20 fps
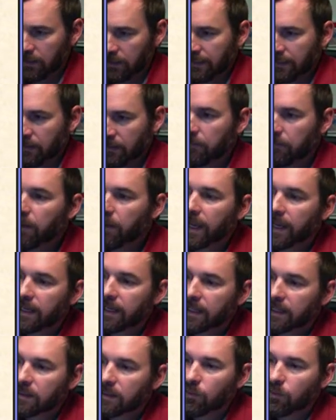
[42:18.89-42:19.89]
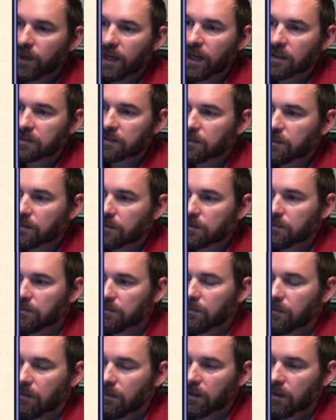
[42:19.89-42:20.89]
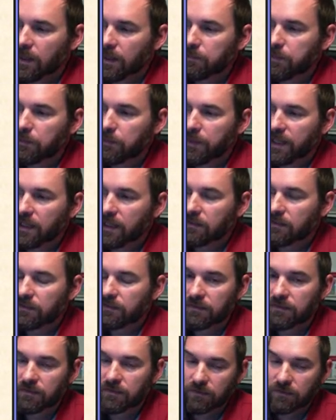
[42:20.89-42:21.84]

and then we also implemented